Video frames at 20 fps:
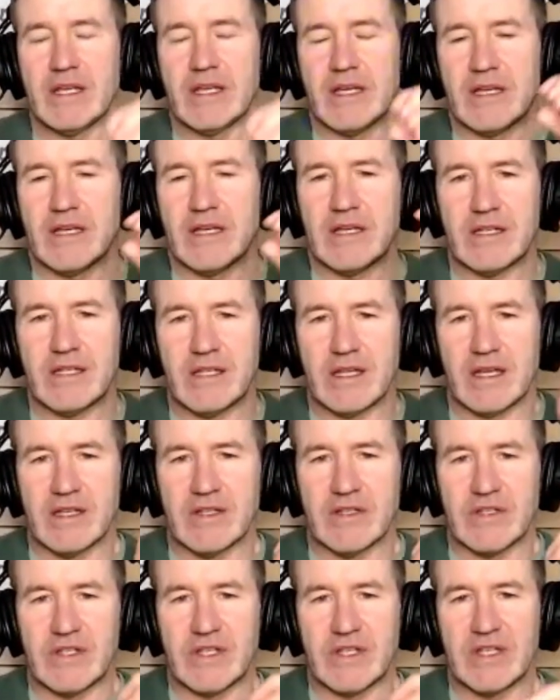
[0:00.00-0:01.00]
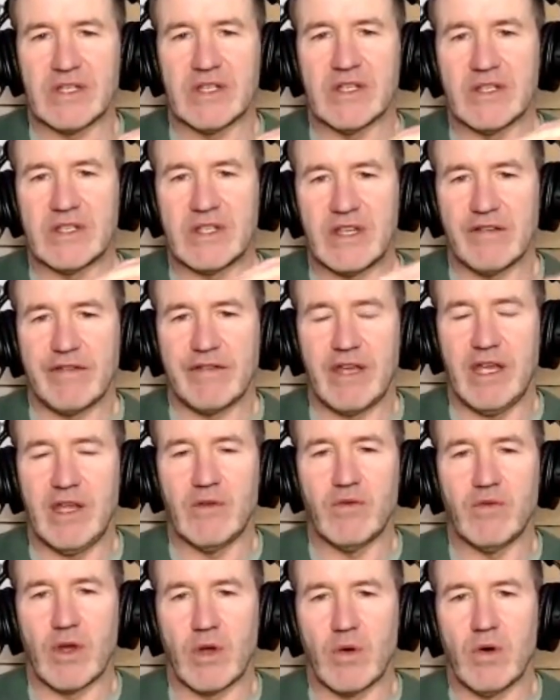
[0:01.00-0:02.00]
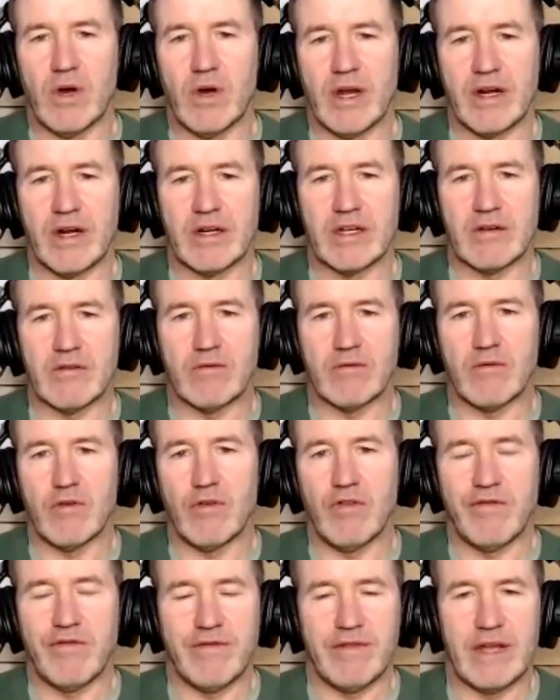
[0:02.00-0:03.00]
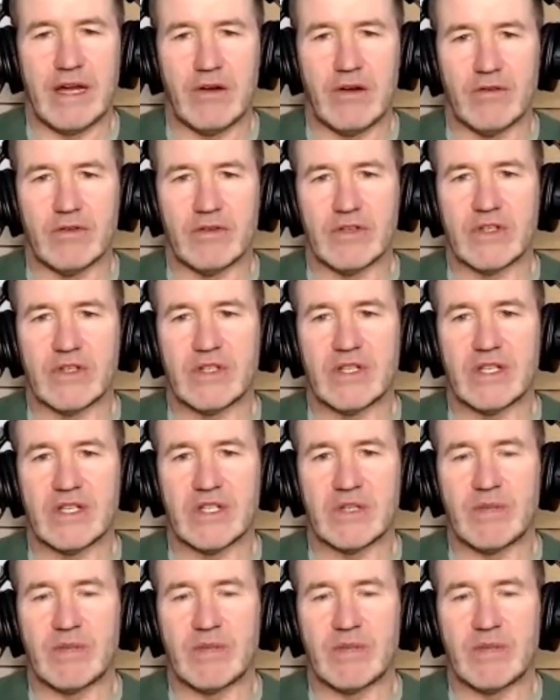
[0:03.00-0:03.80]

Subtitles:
the the consistency of heat required to grow flowers,